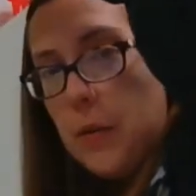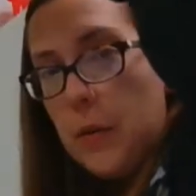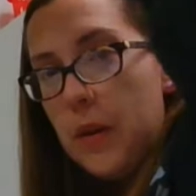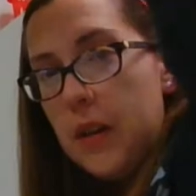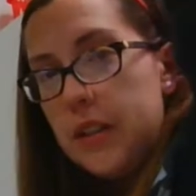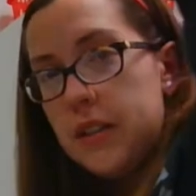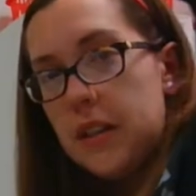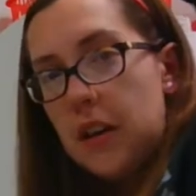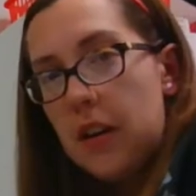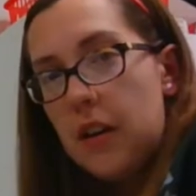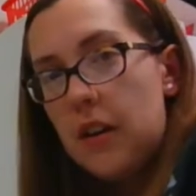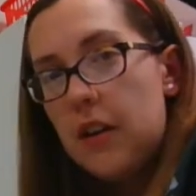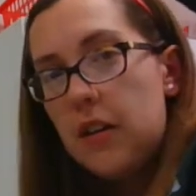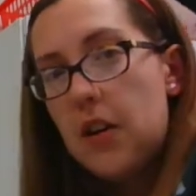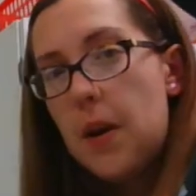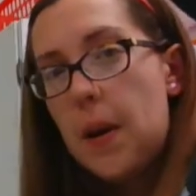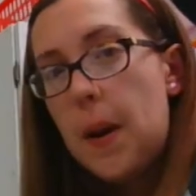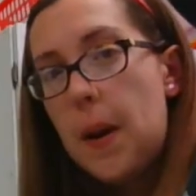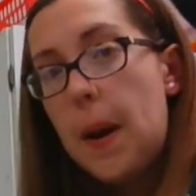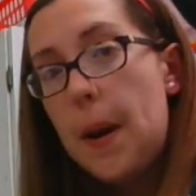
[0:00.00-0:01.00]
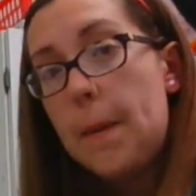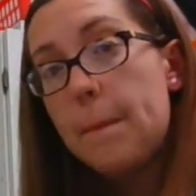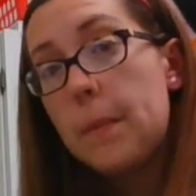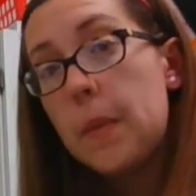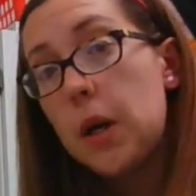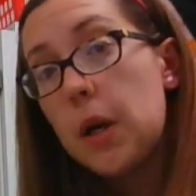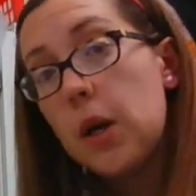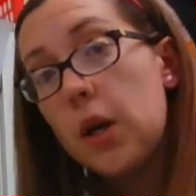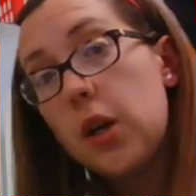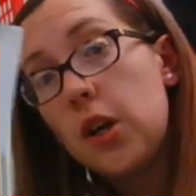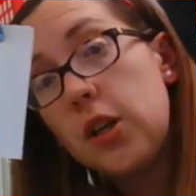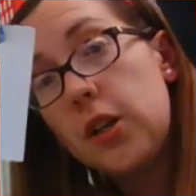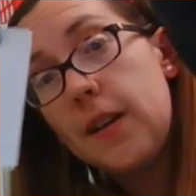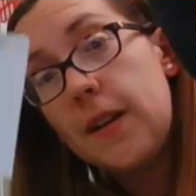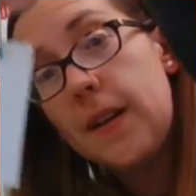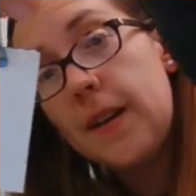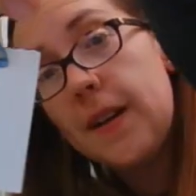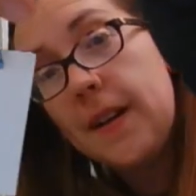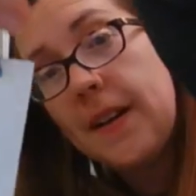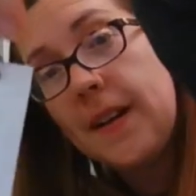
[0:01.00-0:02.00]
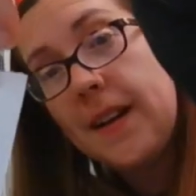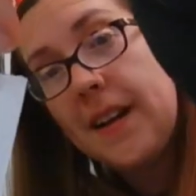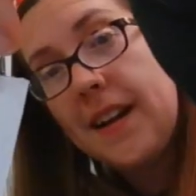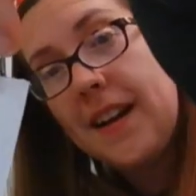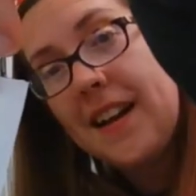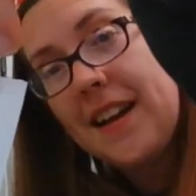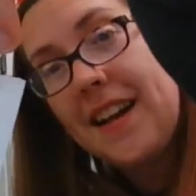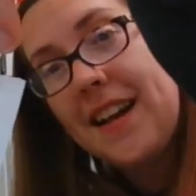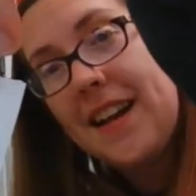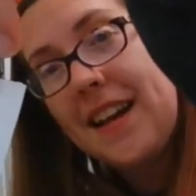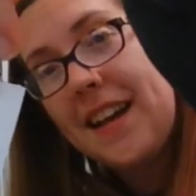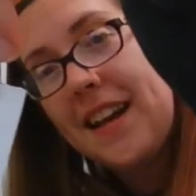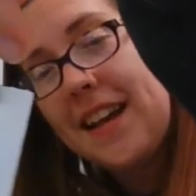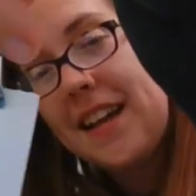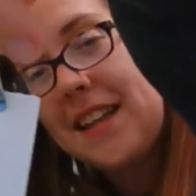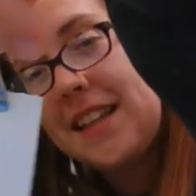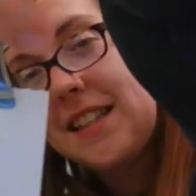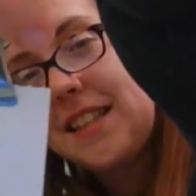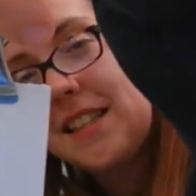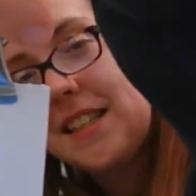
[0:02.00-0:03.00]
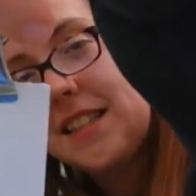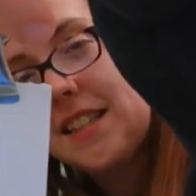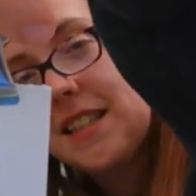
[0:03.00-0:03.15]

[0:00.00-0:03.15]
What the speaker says: was our number 8.